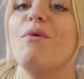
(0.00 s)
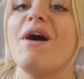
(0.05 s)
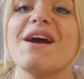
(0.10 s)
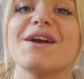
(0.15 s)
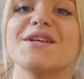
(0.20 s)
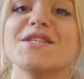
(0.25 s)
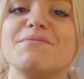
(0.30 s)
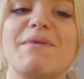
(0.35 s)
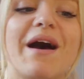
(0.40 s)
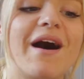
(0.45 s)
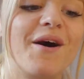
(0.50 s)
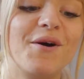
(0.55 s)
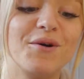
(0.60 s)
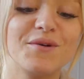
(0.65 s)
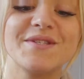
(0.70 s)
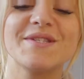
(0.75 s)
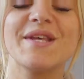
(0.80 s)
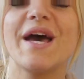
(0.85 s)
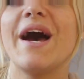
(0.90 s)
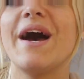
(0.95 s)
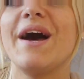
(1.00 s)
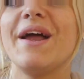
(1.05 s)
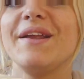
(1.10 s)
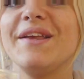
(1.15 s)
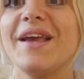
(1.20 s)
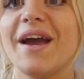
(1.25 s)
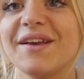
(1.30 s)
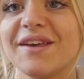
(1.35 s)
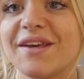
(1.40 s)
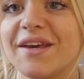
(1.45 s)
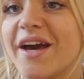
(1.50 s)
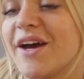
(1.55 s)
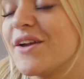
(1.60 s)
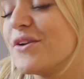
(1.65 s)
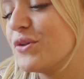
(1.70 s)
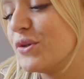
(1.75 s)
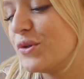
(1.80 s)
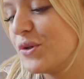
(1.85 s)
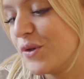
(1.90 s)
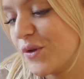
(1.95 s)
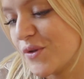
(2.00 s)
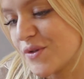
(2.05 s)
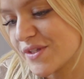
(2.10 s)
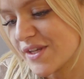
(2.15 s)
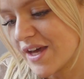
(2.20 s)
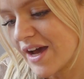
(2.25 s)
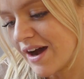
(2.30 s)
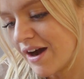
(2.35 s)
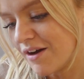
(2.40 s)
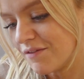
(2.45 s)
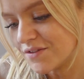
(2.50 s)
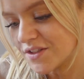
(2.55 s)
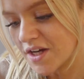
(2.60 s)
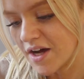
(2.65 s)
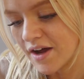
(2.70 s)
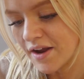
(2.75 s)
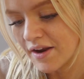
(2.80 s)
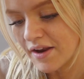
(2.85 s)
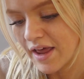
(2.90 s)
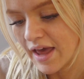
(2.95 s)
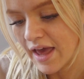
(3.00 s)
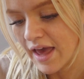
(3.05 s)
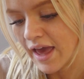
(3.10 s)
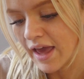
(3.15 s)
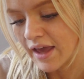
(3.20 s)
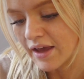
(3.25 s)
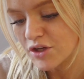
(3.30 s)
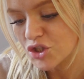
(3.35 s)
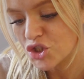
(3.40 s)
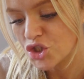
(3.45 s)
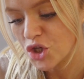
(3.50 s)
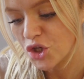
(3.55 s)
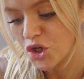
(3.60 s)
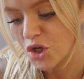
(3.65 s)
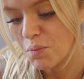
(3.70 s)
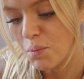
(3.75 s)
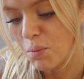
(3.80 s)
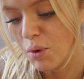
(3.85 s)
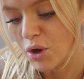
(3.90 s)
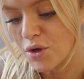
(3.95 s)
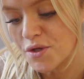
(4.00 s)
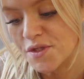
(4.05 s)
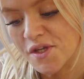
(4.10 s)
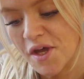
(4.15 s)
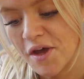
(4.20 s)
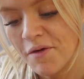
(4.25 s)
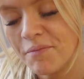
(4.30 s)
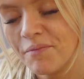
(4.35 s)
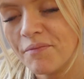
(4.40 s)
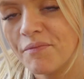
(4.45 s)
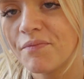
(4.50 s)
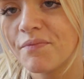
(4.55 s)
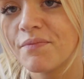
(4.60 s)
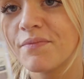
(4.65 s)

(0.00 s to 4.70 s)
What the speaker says: wax melts, and Yankee Candles have done a sugared blossom